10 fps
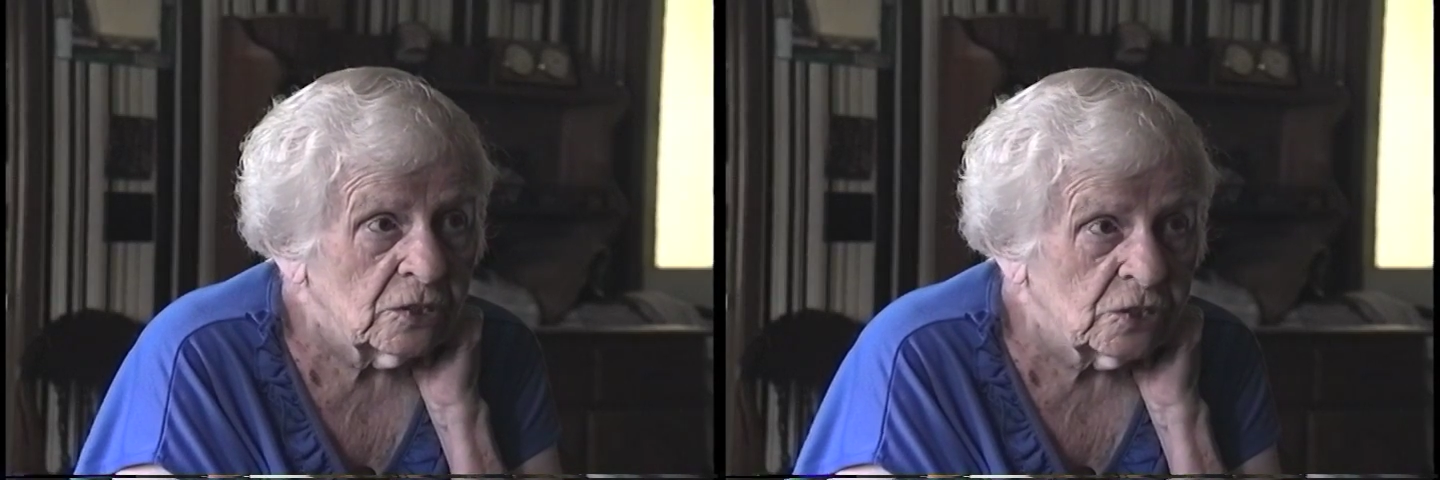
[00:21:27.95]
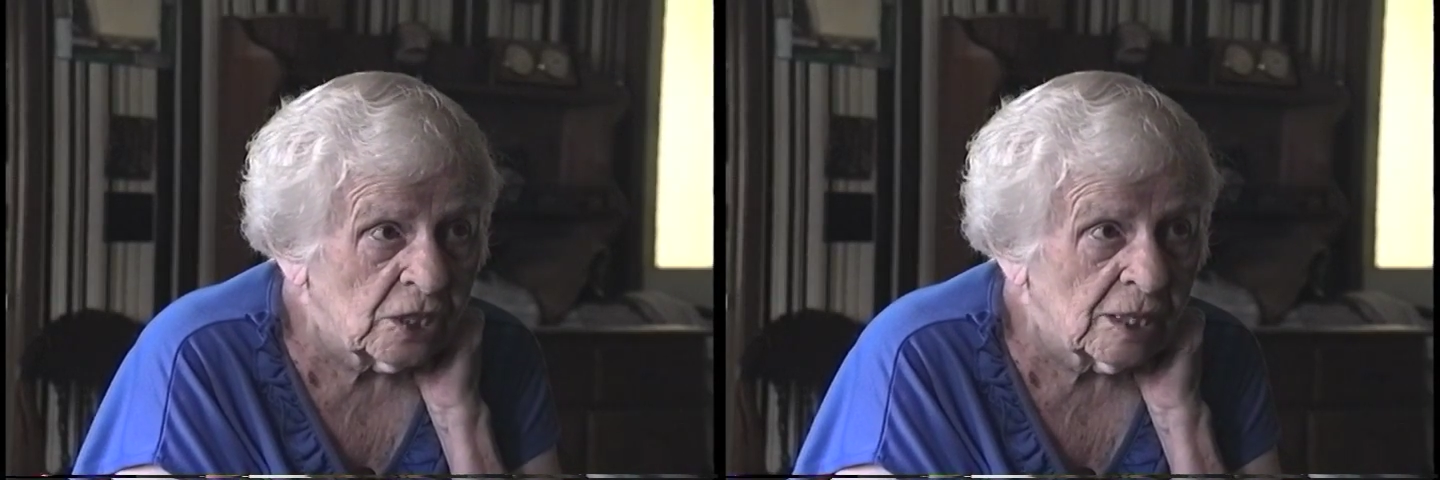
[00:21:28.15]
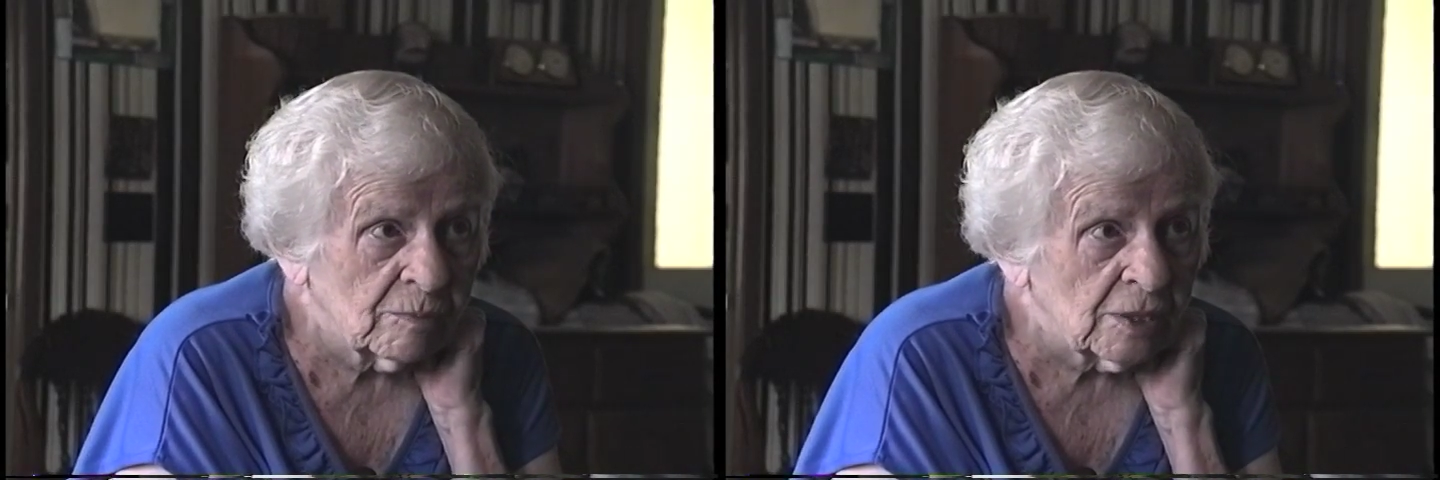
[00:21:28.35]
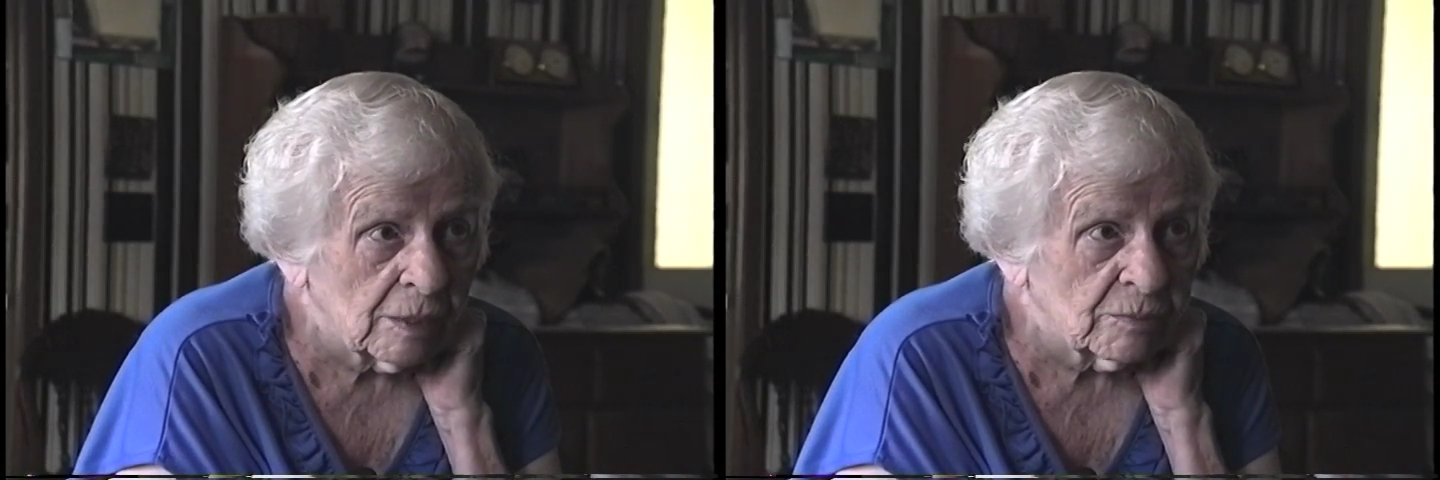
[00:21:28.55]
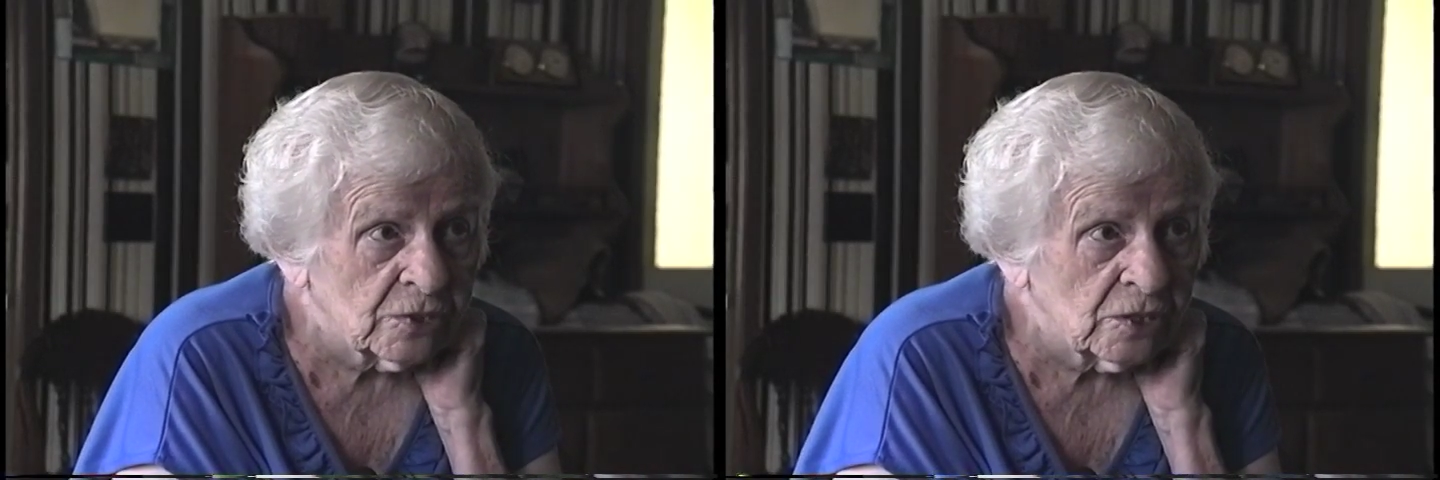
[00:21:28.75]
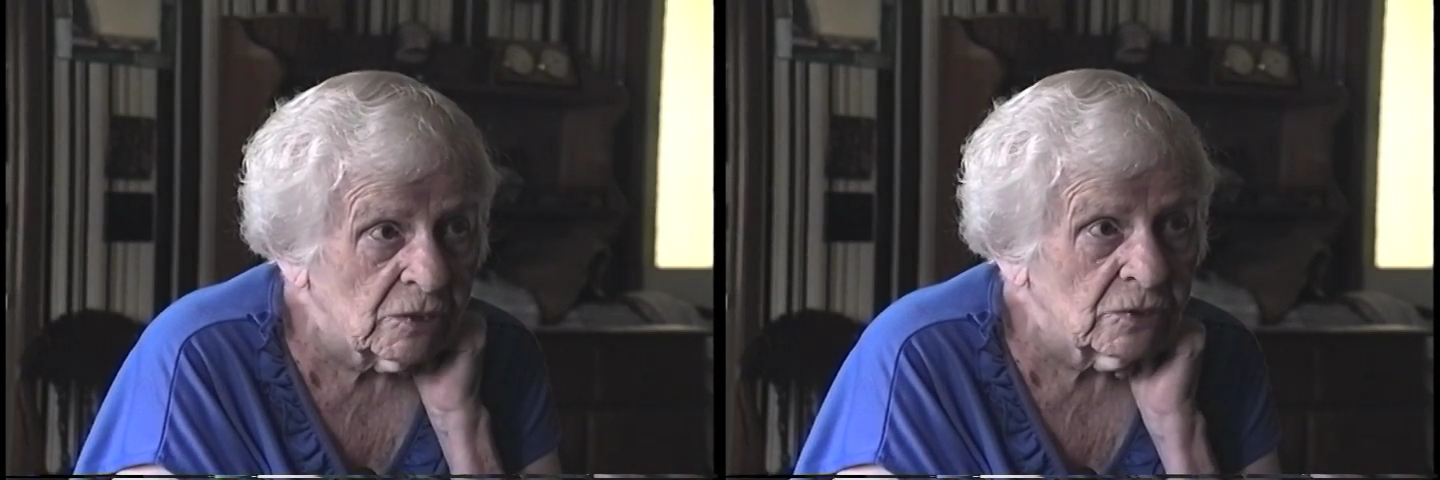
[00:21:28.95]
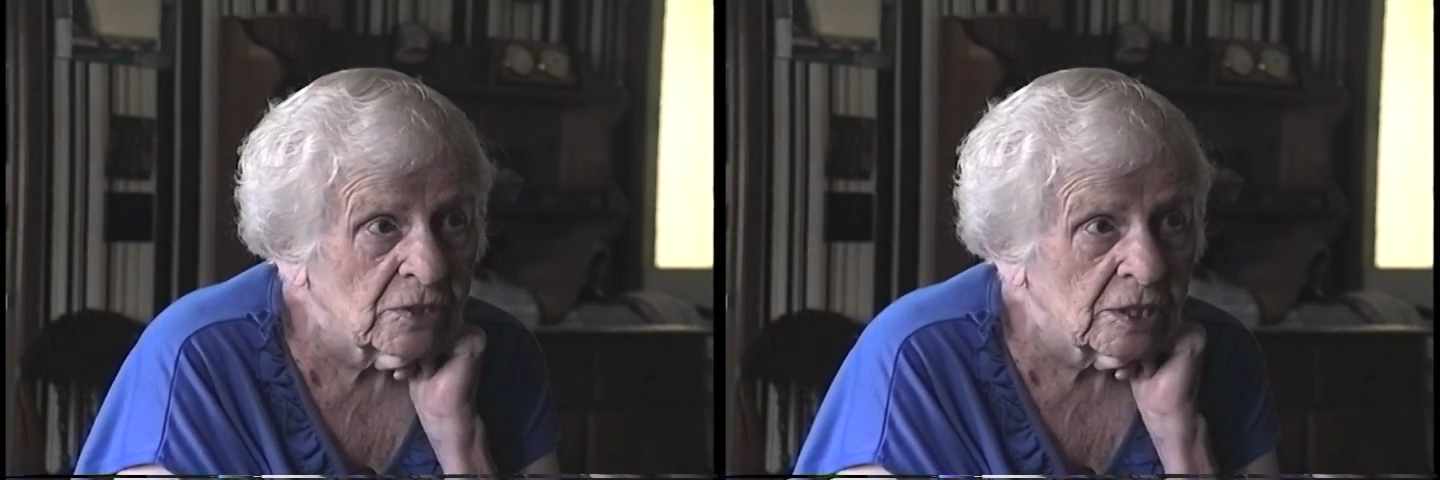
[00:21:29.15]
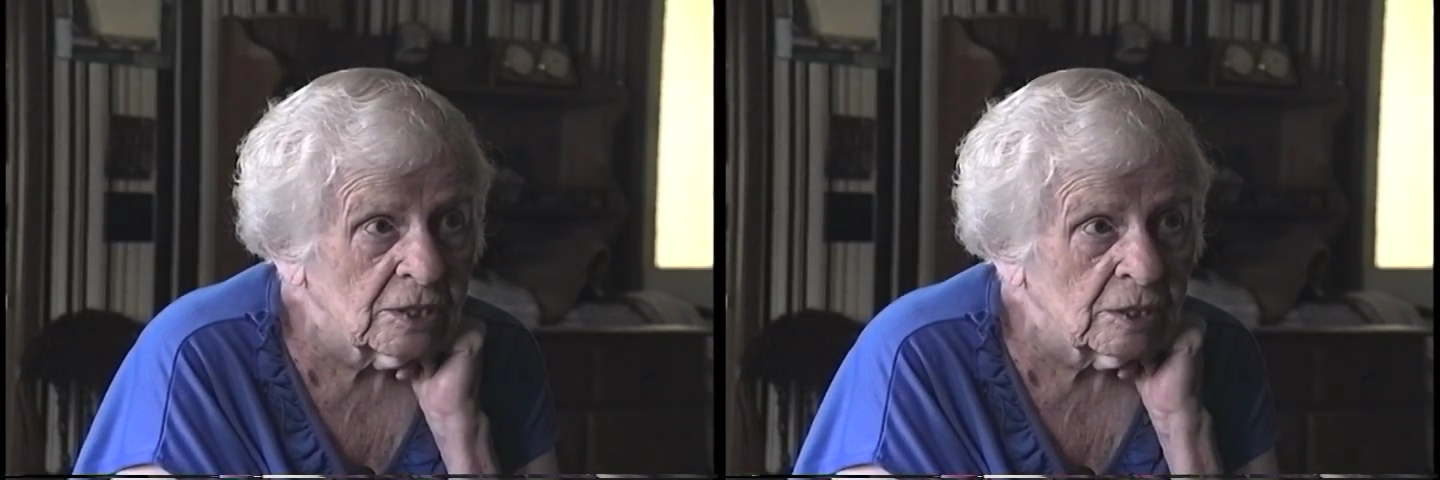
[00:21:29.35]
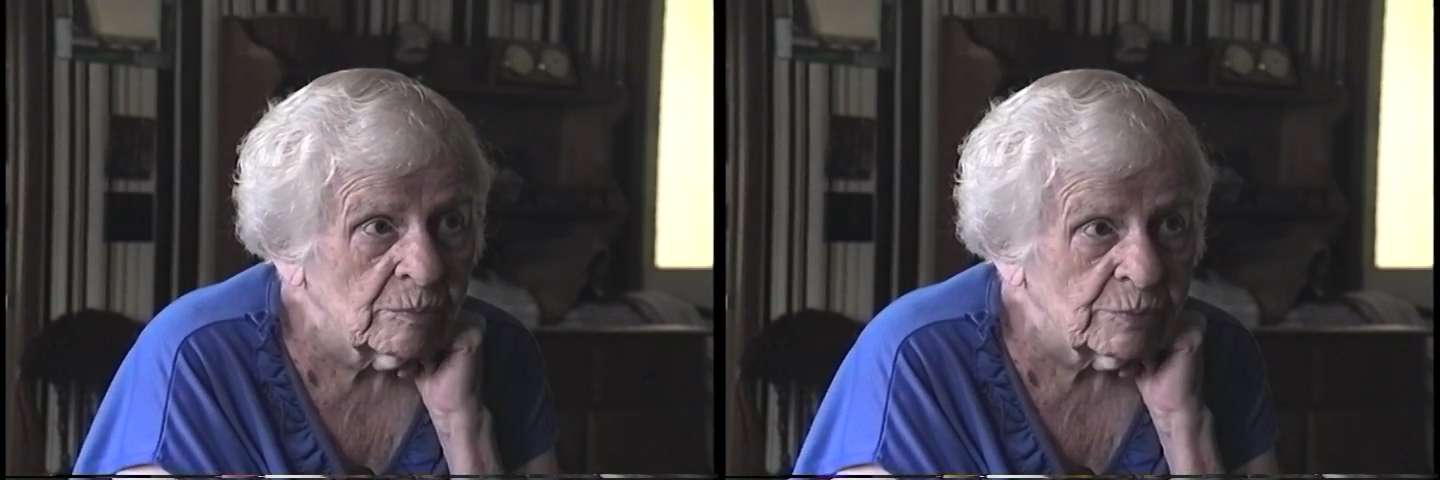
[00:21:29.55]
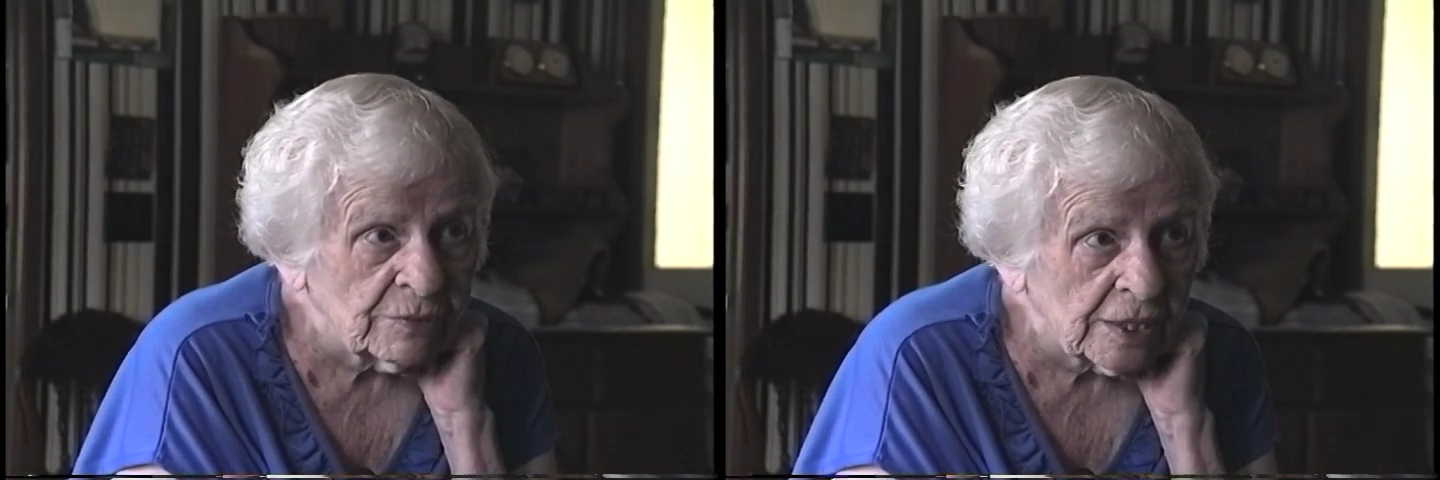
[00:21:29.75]
jammed up, so they
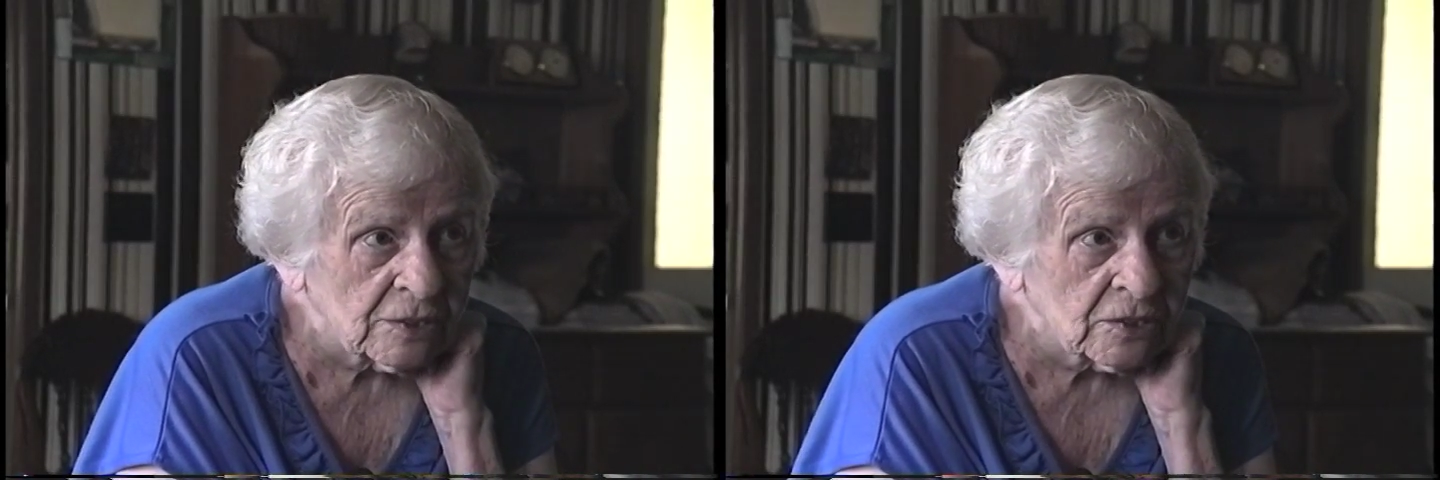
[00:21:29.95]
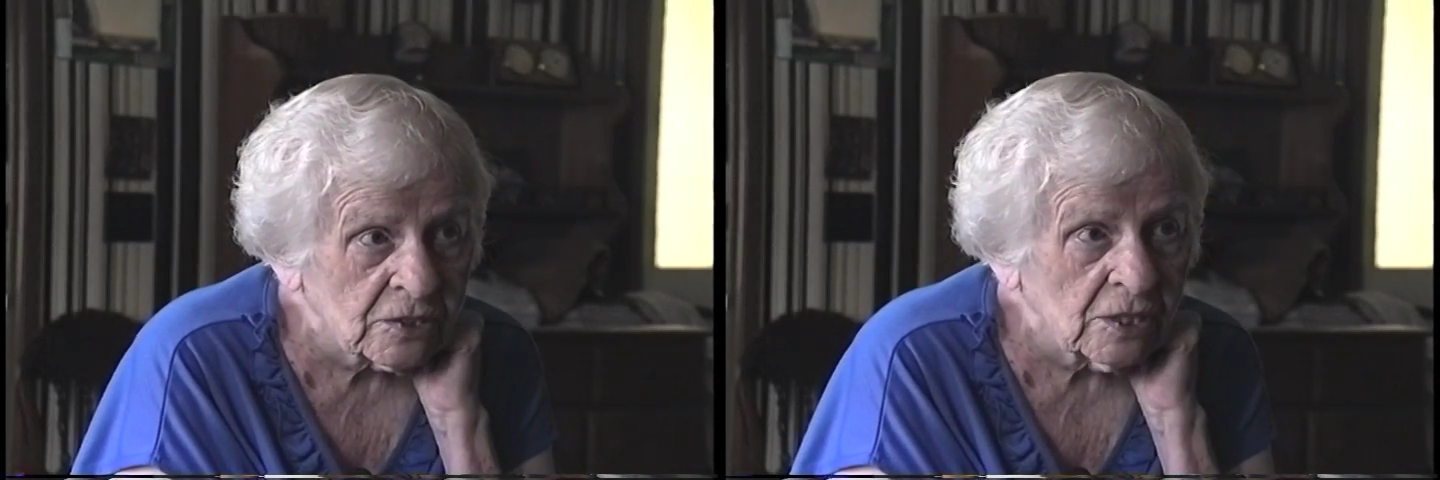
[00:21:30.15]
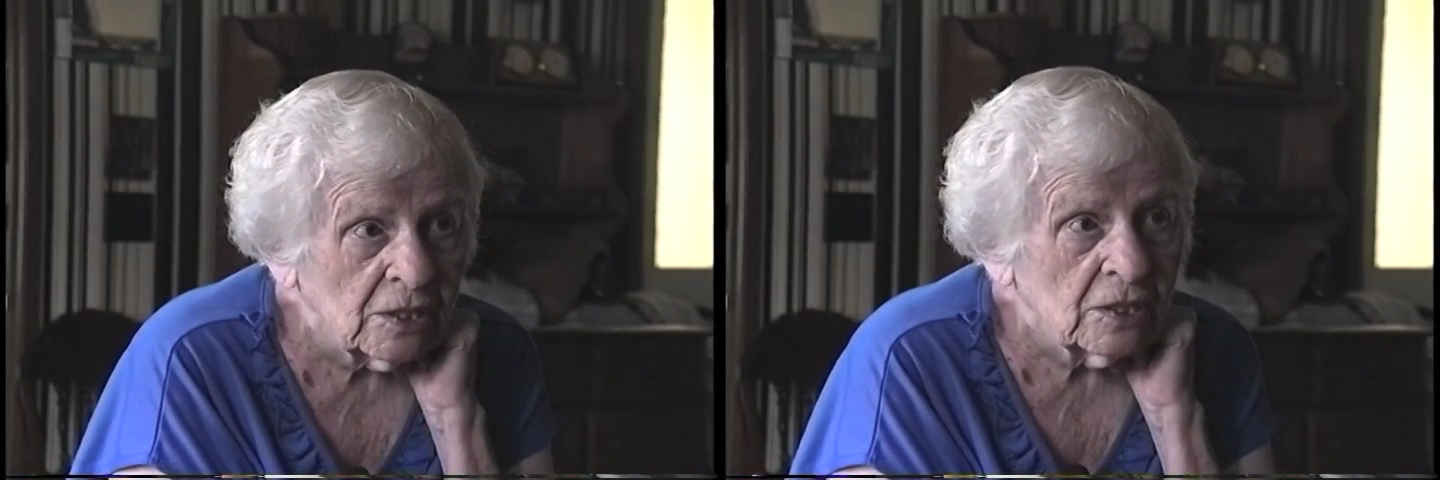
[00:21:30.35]
compressed